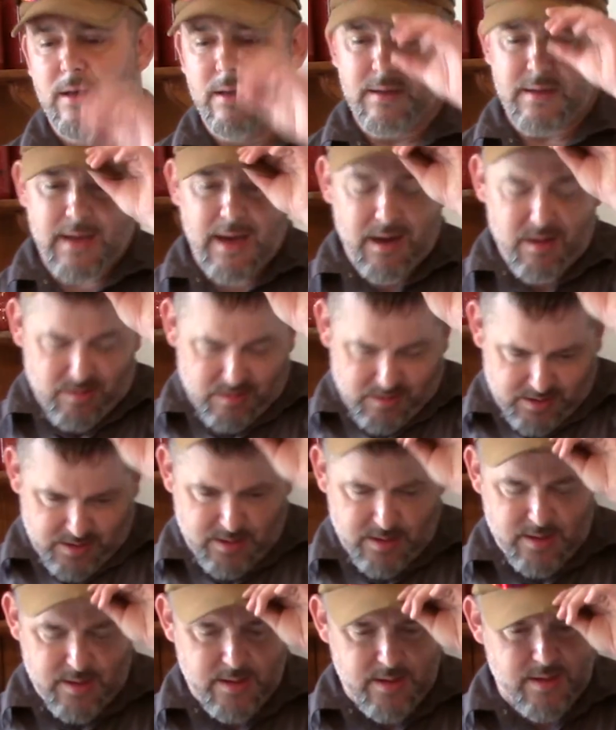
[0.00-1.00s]
Now,
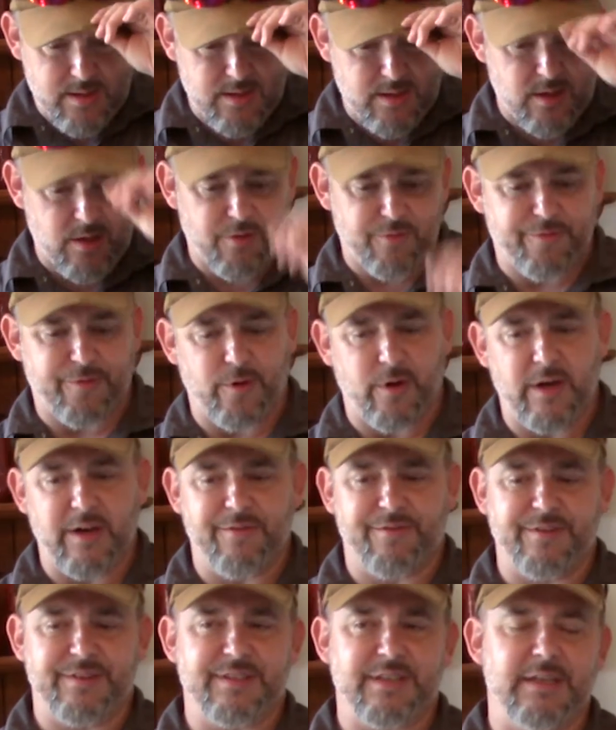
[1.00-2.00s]
you know,
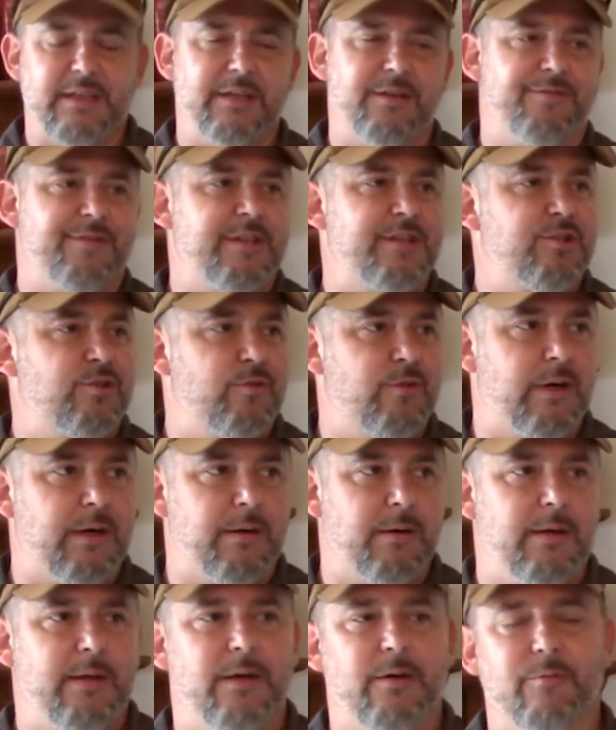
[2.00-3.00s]
if it's an individual
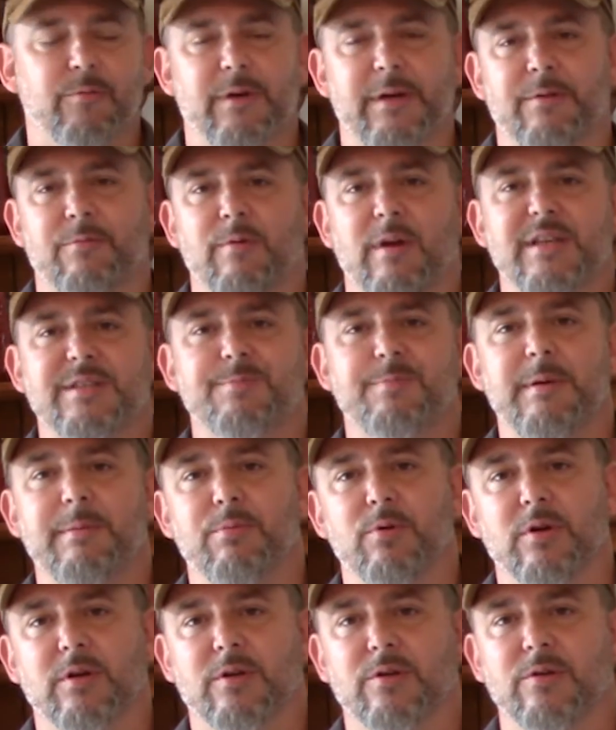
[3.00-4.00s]
in a written recipe
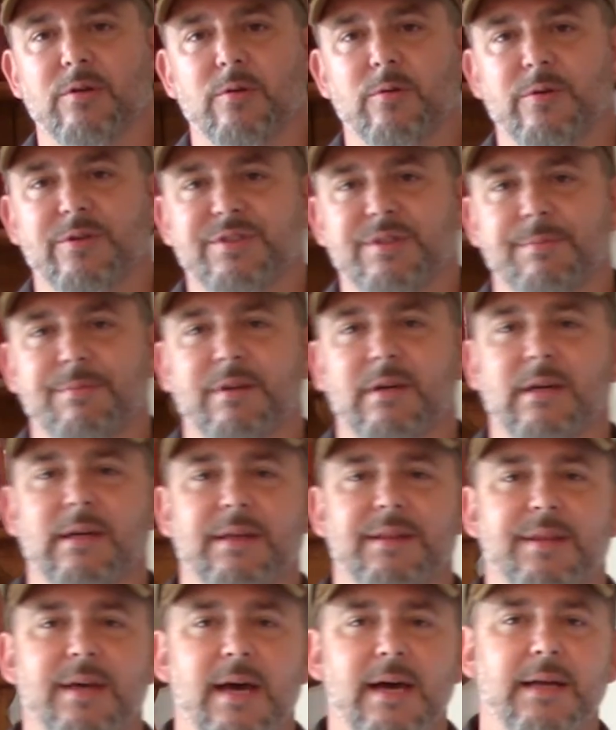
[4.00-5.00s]
book or something
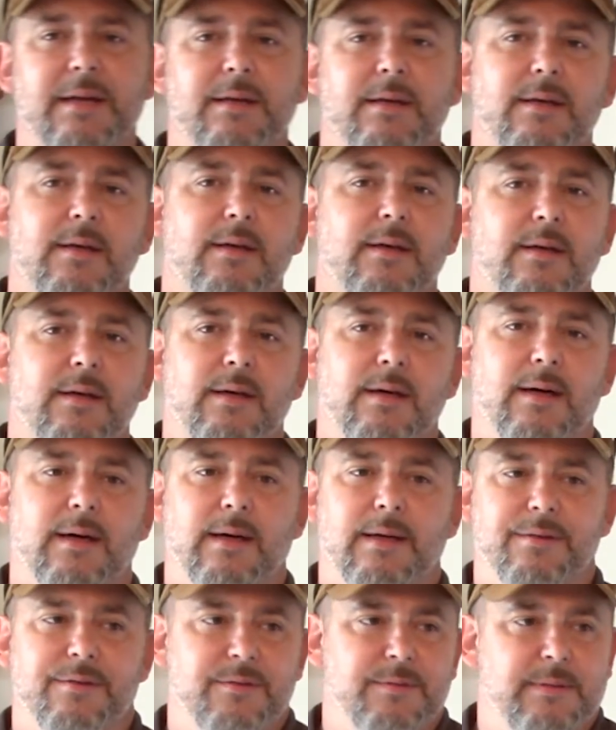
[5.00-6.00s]
like that,
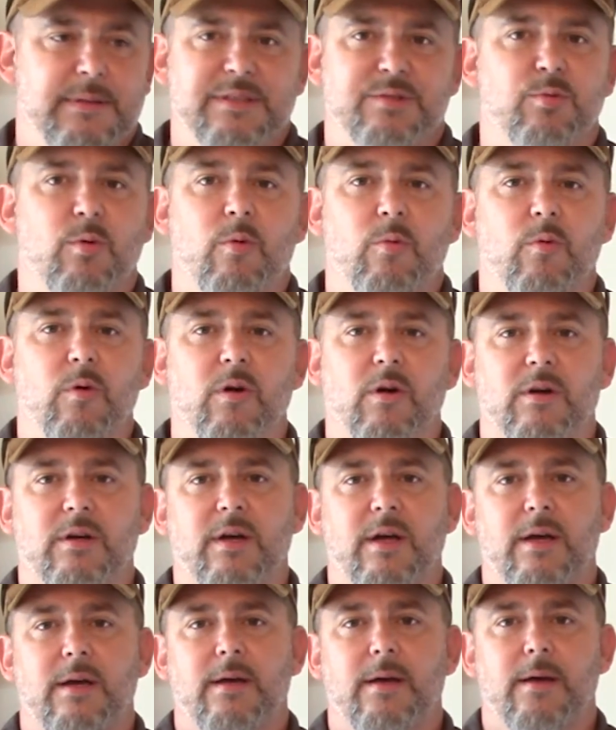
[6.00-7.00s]
this won't work.
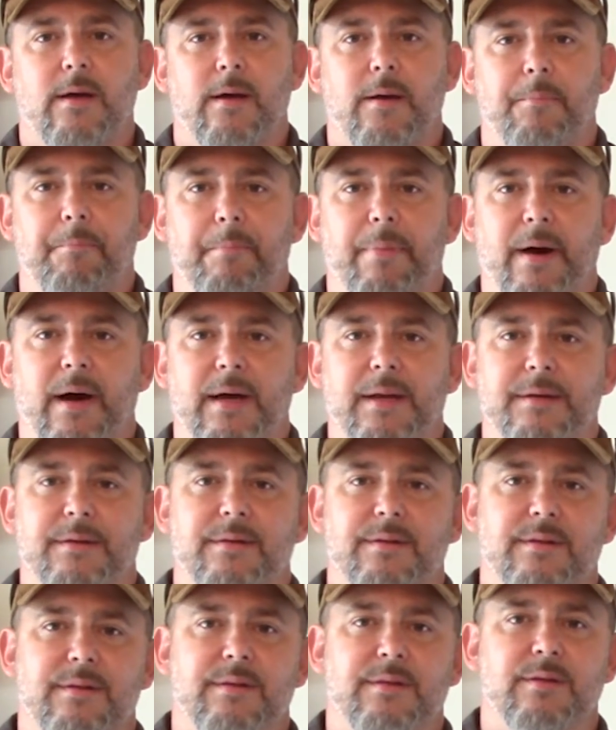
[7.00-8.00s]
But
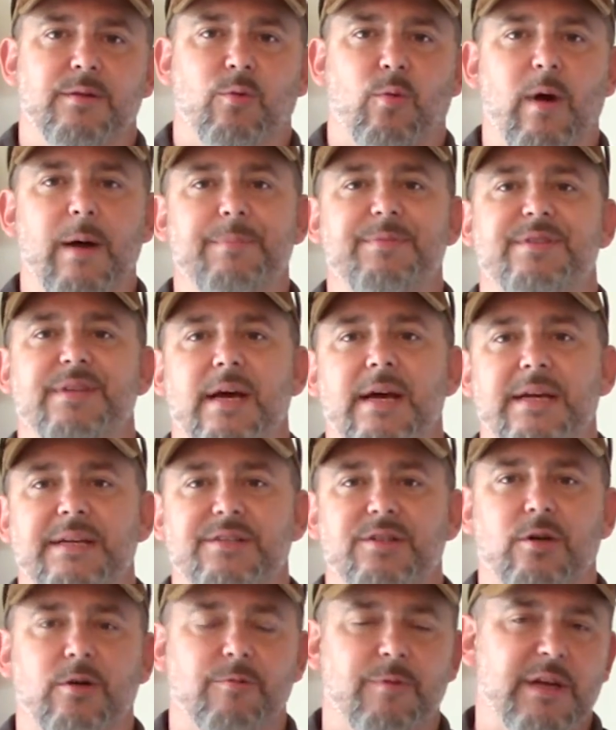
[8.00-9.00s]
the websites,
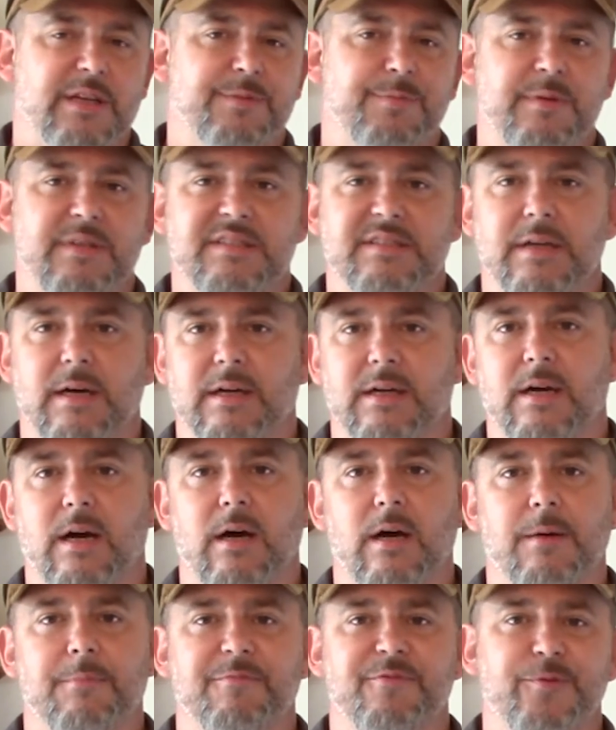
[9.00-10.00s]

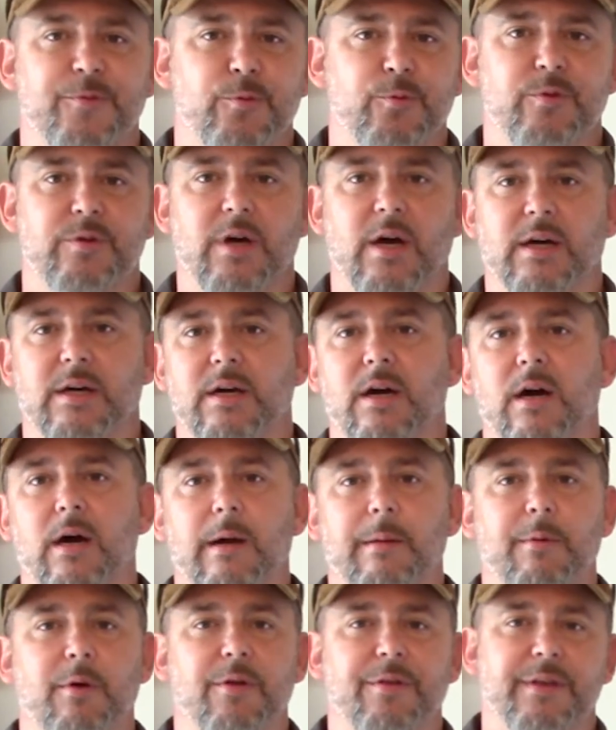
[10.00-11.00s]
allrecipes.com,
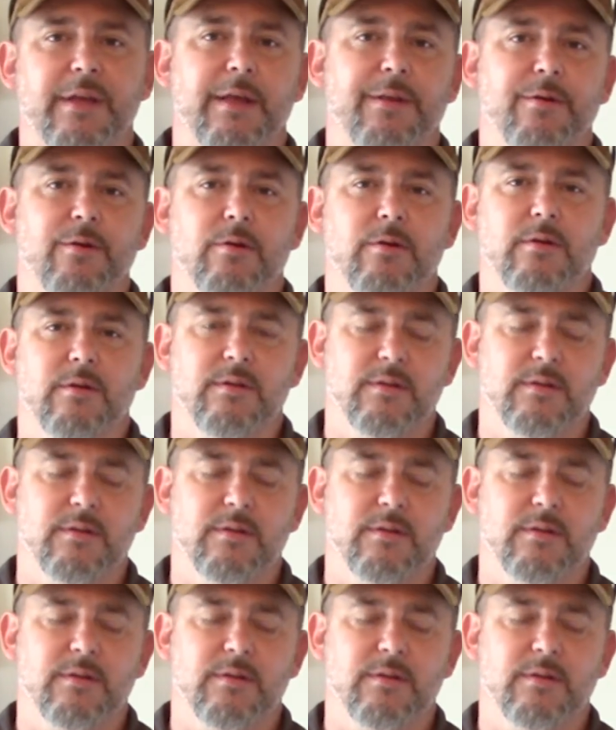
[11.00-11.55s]
food.com, all the other